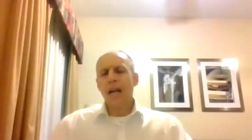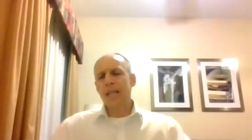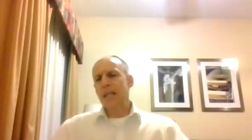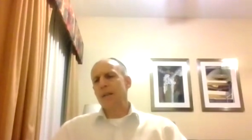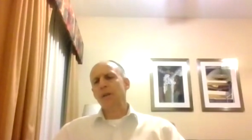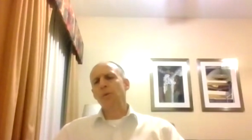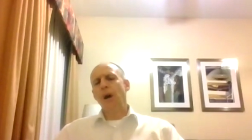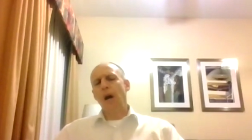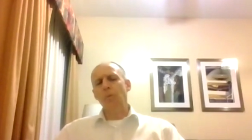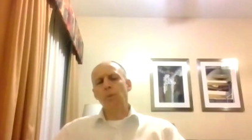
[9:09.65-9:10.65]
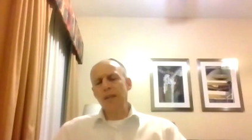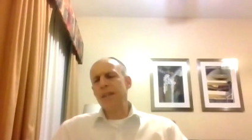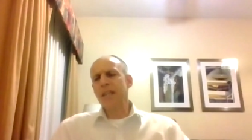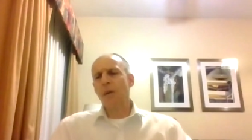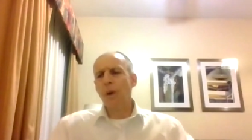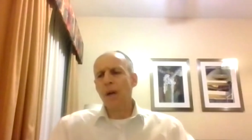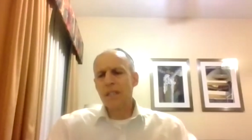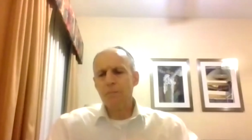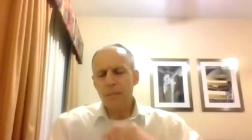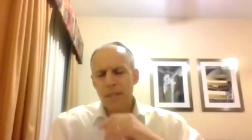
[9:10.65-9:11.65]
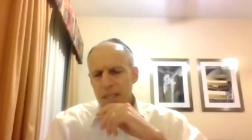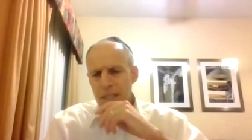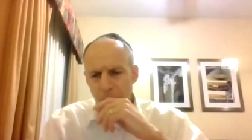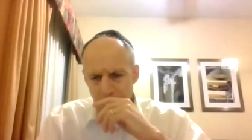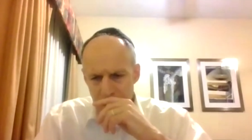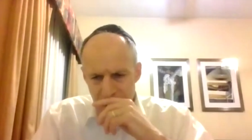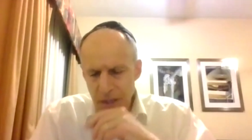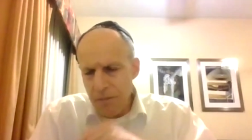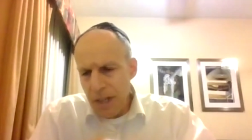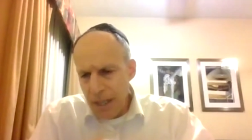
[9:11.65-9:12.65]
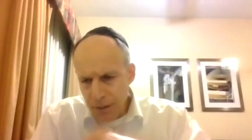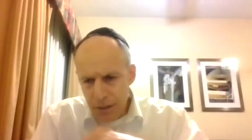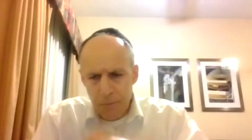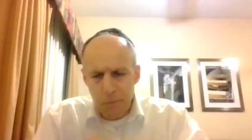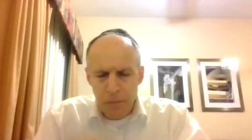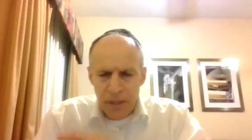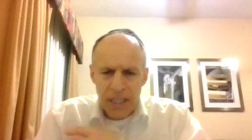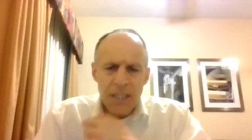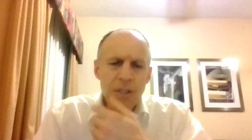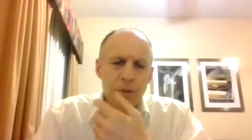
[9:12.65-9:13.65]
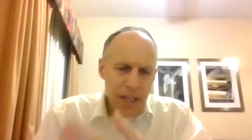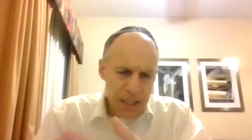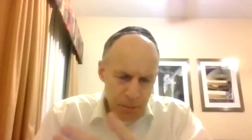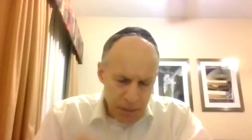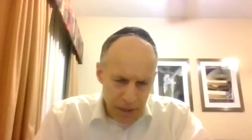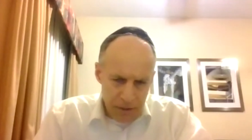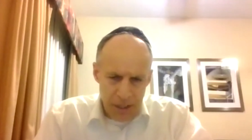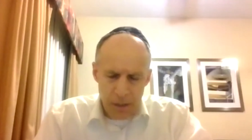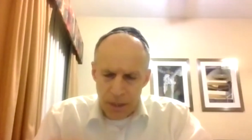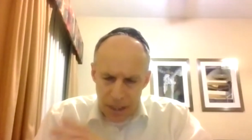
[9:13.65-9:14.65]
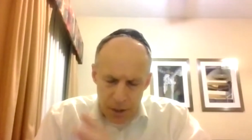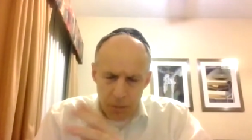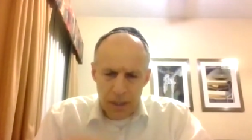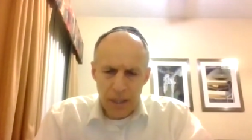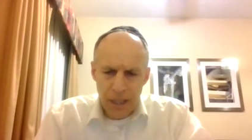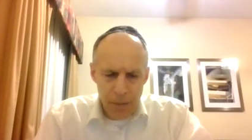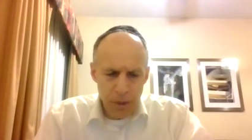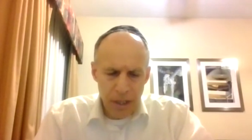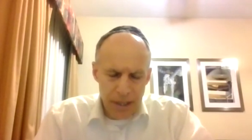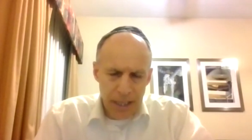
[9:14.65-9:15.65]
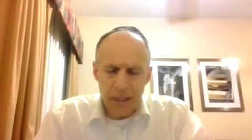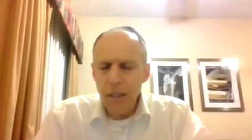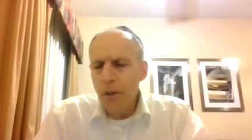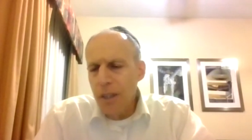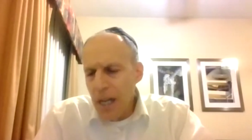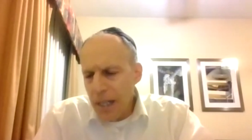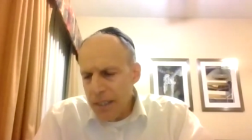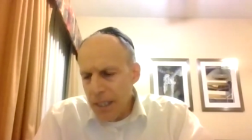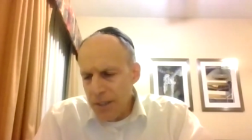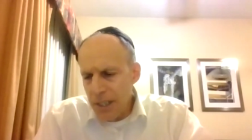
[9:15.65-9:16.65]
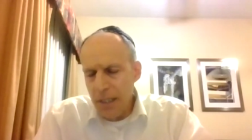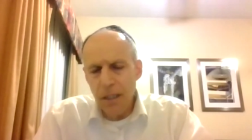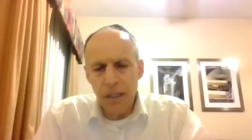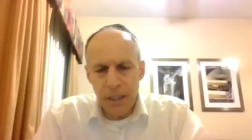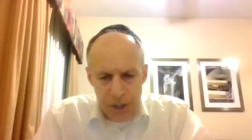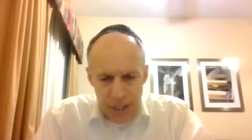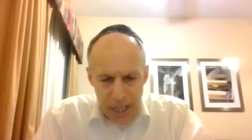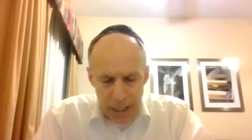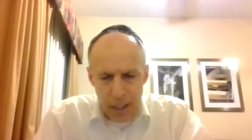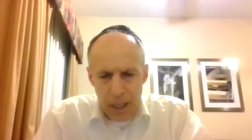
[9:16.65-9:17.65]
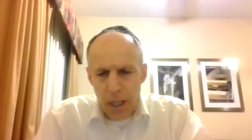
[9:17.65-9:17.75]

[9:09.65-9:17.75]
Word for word: And one thing that wasn't that's not mentioned in the values is transparency but i do want to elaborate on that you know it kind of sounds like a cliche